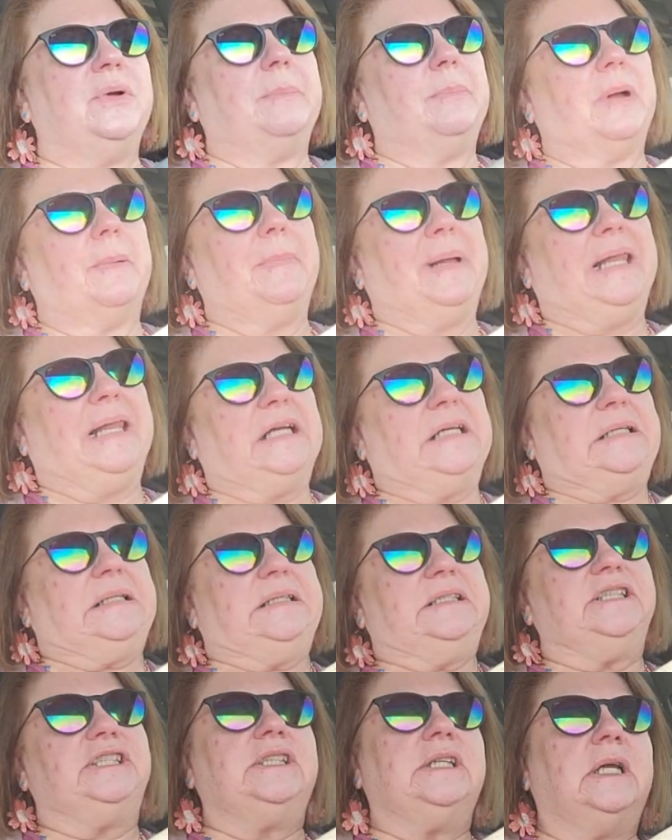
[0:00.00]
I brought my
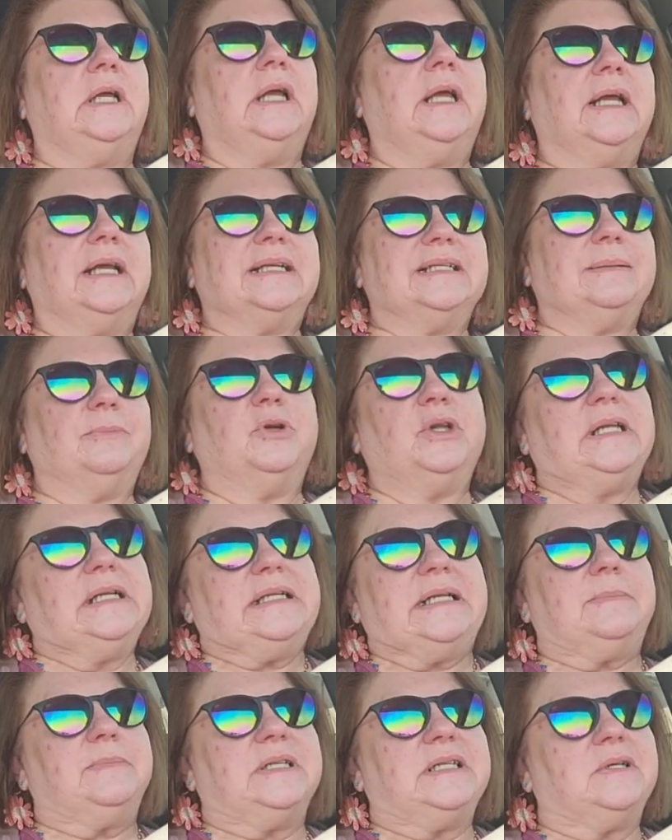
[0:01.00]
lunch because I'm really
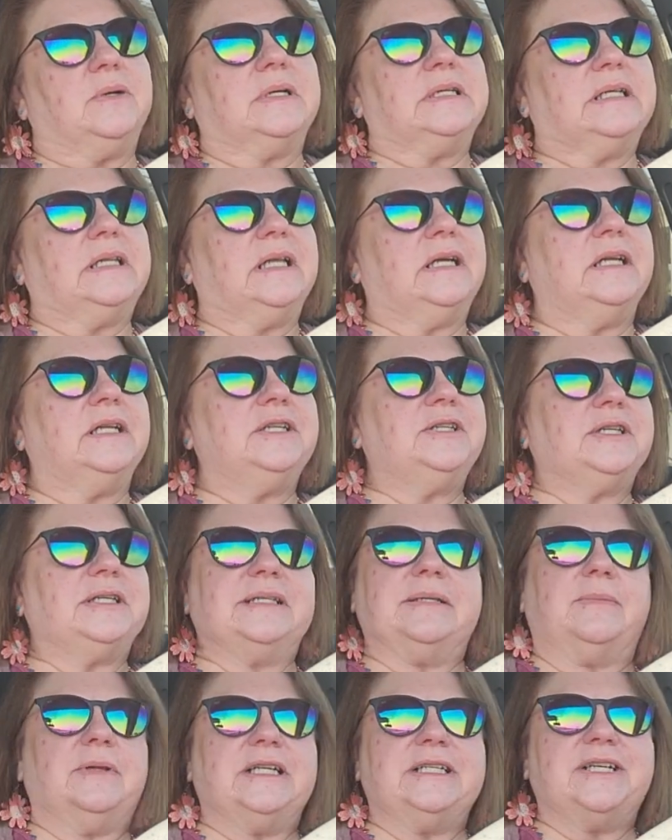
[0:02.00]
tempted to go out to lunch
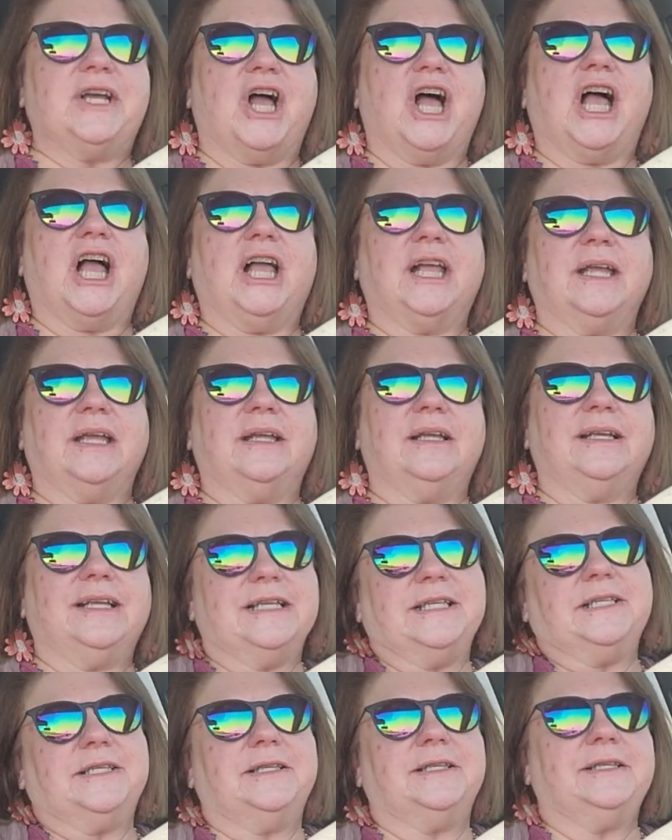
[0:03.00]
because I want to talk
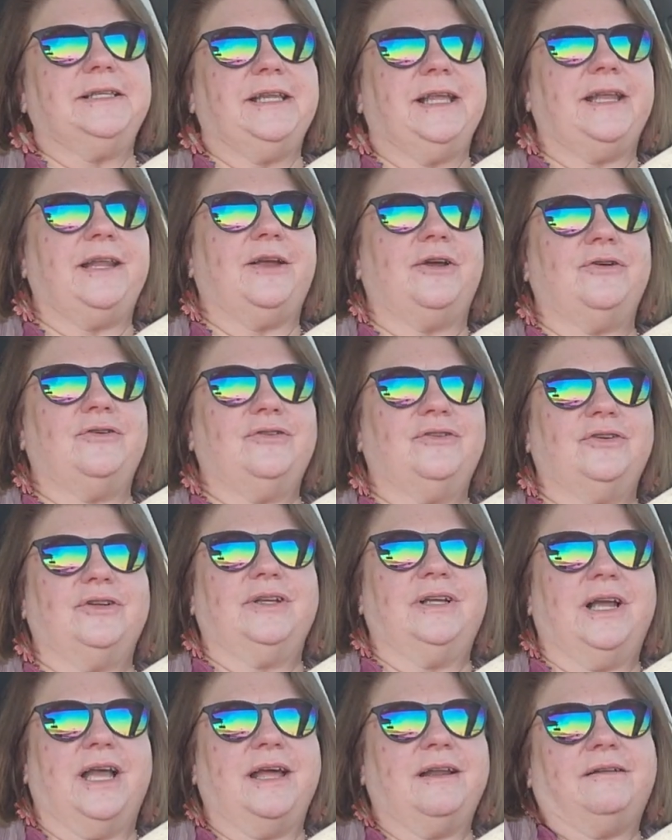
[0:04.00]
because you know
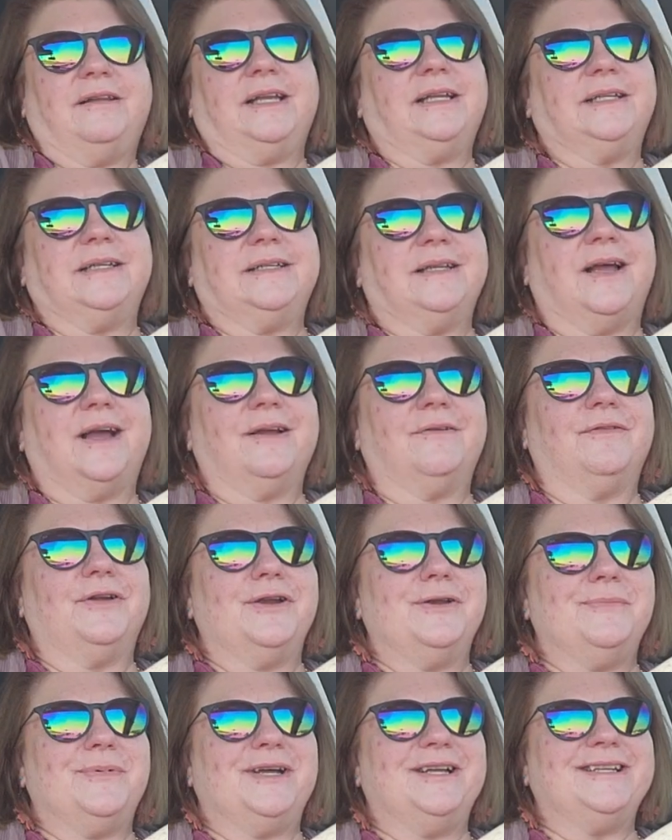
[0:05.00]
I don't like to talk
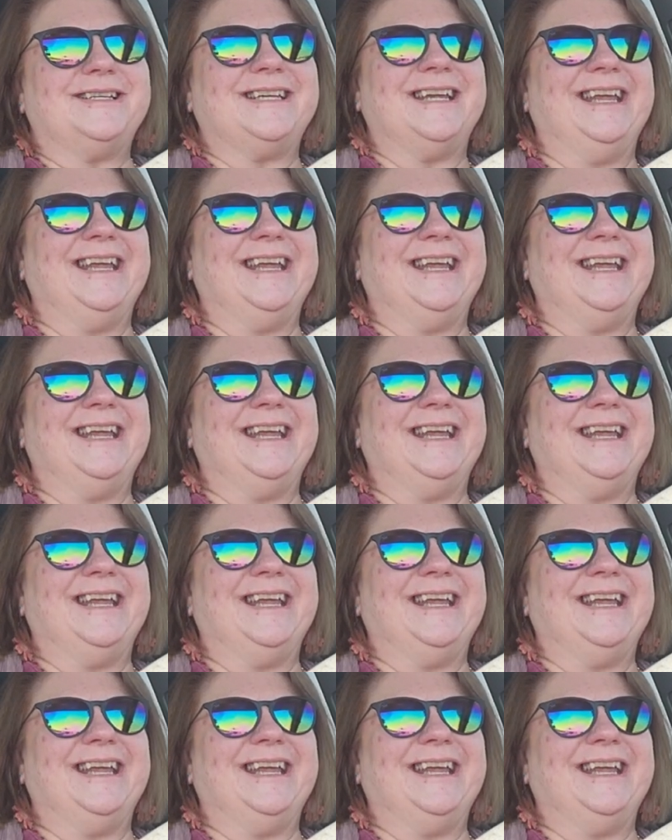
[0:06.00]
very much.